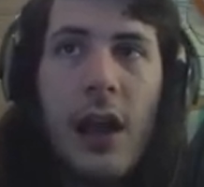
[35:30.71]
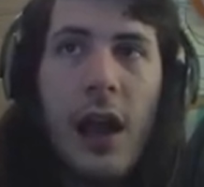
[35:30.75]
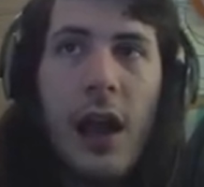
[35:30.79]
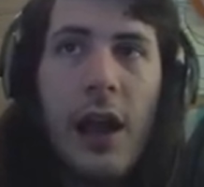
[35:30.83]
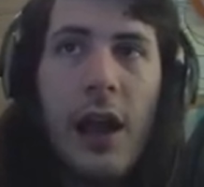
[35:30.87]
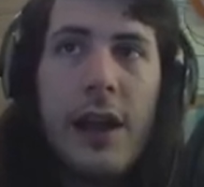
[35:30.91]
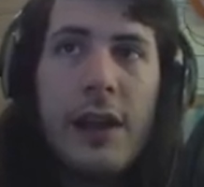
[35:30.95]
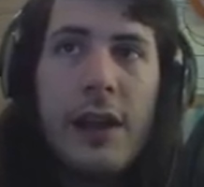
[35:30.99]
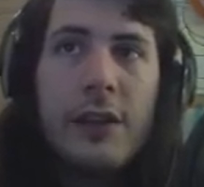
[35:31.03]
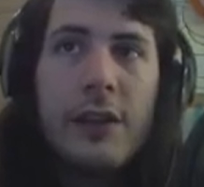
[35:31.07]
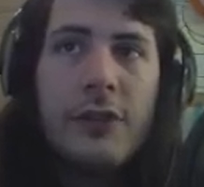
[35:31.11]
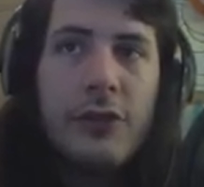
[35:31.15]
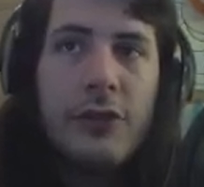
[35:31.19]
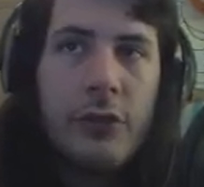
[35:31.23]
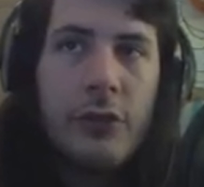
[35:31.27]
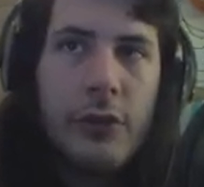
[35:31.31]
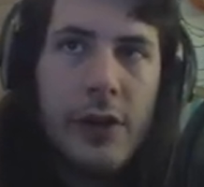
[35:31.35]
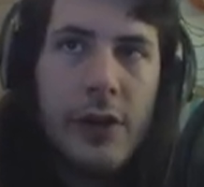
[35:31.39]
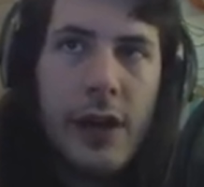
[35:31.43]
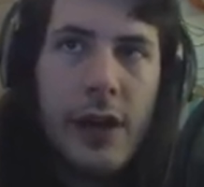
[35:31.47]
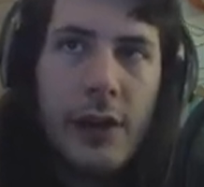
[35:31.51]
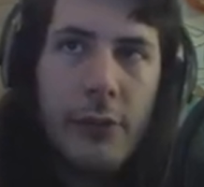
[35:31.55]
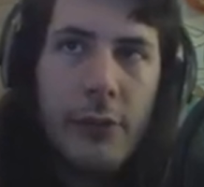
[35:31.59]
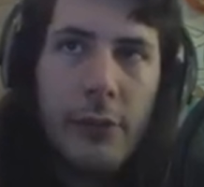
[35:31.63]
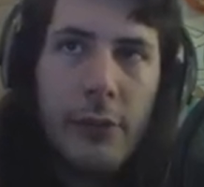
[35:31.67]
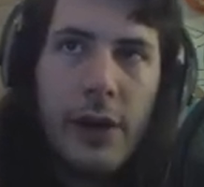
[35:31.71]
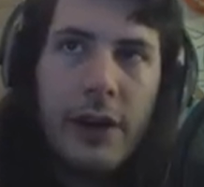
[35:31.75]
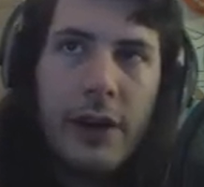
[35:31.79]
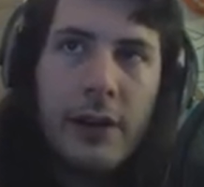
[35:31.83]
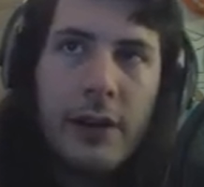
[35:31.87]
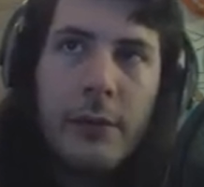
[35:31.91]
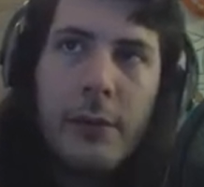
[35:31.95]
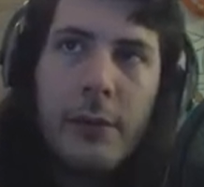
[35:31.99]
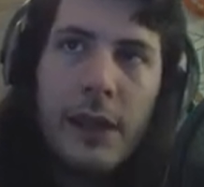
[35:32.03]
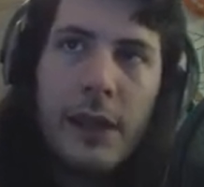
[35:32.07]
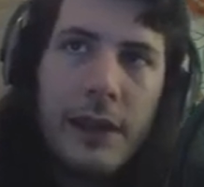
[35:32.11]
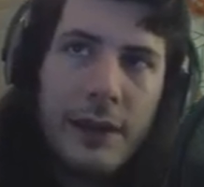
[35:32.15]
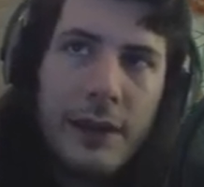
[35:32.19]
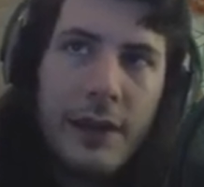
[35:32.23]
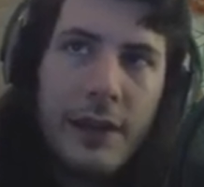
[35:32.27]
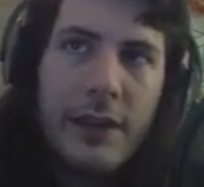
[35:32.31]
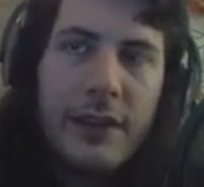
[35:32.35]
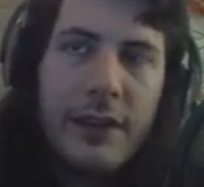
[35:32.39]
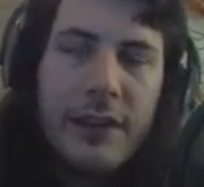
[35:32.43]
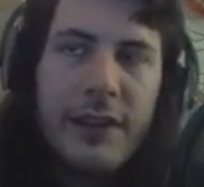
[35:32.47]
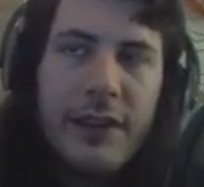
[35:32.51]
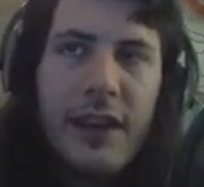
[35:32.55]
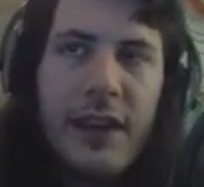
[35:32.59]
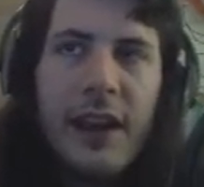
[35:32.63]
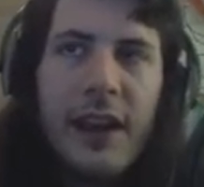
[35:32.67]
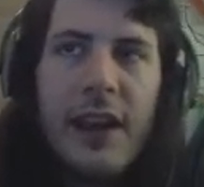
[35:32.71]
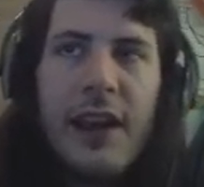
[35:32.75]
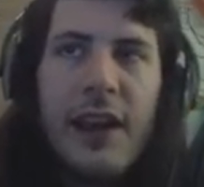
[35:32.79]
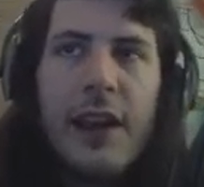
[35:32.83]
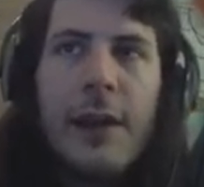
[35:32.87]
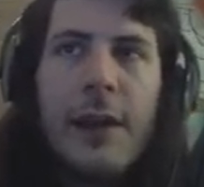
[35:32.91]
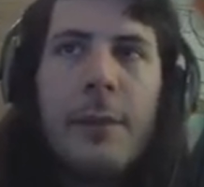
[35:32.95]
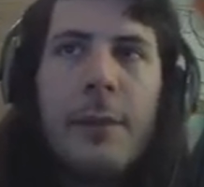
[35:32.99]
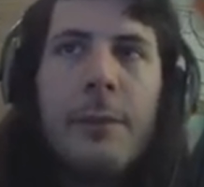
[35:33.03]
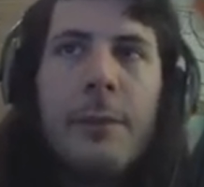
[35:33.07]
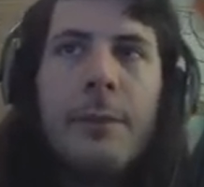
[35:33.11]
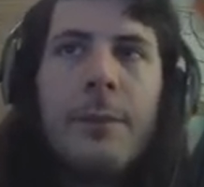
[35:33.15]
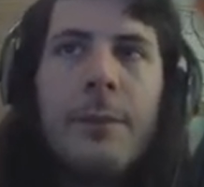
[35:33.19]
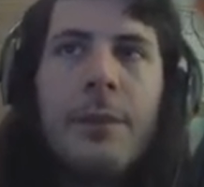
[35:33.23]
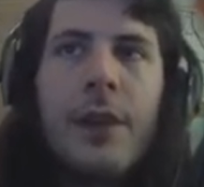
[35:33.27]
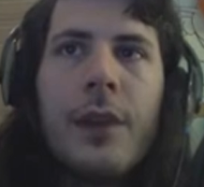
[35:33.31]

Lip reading: I enjoy and recommend this game.